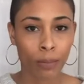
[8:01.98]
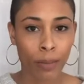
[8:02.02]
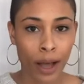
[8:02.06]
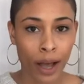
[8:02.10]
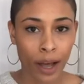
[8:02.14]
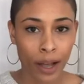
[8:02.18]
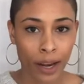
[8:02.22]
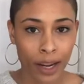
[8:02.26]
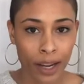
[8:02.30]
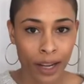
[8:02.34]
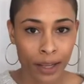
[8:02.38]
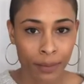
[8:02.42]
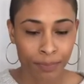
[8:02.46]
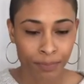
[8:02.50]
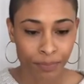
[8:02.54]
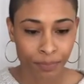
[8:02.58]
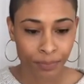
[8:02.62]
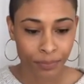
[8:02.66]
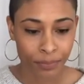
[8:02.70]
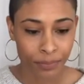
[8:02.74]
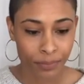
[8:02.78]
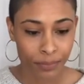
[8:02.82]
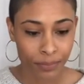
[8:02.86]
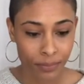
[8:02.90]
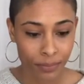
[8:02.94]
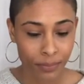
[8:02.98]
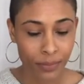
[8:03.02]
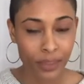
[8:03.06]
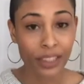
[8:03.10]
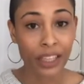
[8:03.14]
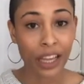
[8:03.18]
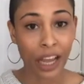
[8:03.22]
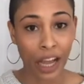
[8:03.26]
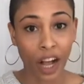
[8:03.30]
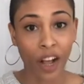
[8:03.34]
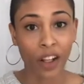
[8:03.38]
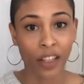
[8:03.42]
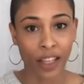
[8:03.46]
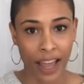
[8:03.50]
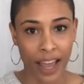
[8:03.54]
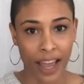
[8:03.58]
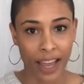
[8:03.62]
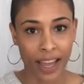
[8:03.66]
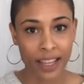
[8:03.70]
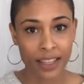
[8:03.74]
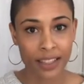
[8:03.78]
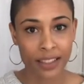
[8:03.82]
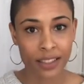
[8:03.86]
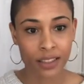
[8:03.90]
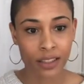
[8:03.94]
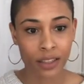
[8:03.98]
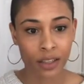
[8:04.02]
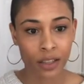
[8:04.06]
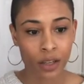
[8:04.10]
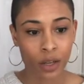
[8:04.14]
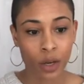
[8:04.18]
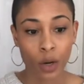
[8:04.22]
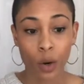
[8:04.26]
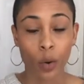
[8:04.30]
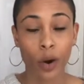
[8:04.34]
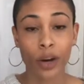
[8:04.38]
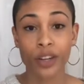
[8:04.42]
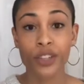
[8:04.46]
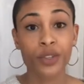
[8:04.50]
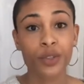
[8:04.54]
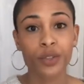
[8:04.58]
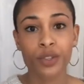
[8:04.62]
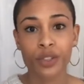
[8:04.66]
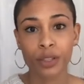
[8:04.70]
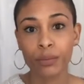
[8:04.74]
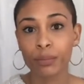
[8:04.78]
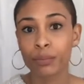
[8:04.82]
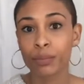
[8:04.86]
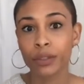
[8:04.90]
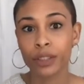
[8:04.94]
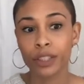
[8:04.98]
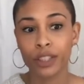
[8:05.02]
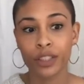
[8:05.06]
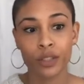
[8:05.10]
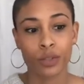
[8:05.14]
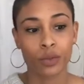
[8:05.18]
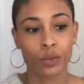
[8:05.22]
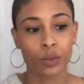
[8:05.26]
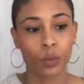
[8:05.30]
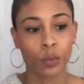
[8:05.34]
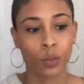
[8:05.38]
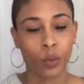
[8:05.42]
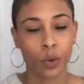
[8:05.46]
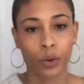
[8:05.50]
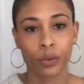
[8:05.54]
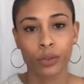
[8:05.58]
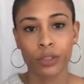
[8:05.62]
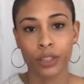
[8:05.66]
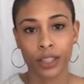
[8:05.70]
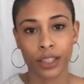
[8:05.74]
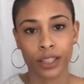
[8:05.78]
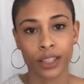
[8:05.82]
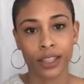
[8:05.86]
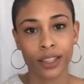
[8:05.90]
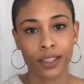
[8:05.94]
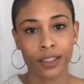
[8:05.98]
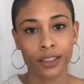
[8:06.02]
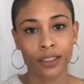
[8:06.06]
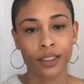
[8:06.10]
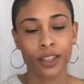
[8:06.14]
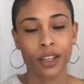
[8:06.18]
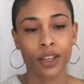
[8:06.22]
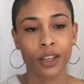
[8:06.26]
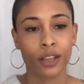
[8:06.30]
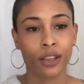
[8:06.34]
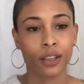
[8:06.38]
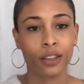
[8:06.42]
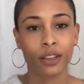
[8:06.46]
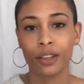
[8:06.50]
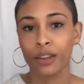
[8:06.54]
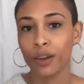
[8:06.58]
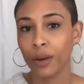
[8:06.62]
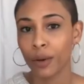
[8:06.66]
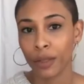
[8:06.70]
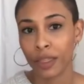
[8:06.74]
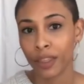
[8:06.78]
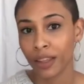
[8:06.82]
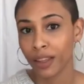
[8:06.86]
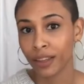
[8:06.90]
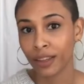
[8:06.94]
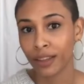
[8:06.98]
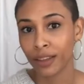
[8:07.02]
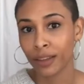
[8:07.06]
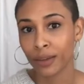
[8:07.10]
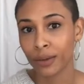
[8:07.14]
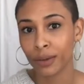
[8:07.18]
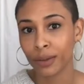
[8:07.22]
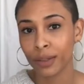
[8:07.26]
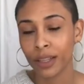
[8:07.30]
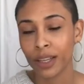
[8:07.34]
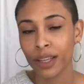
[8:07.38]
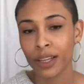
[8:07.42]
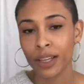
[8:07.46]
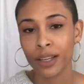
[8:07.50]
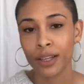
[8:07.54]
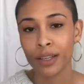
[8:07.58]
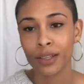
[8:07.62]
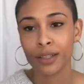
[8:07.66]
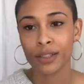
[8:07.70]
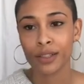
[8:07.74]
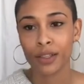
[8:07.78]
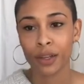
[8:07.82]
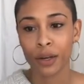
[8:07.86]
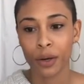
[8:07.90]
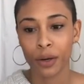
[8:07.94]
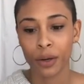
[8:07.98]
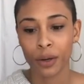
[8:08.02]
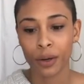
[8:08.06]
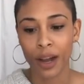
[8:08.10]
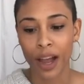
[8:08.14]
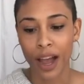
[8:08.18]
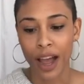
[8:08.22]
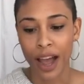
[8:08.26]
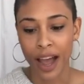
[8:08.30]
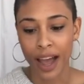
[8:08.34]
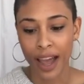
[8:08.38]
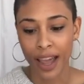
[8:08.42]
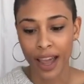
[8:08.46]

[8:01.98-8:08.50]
about it, I'll ask, or I just simply just won't eat it. No, thank you. So